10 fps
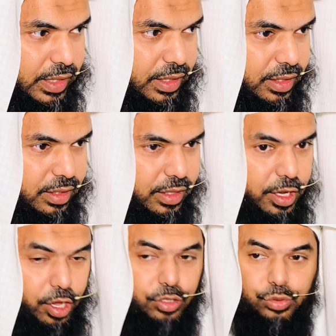Right?
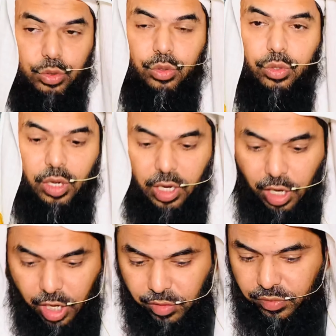So a
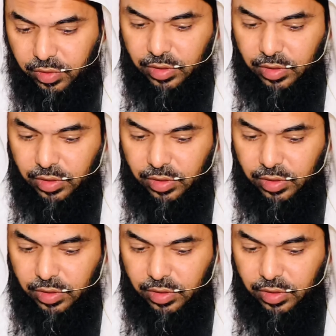lot of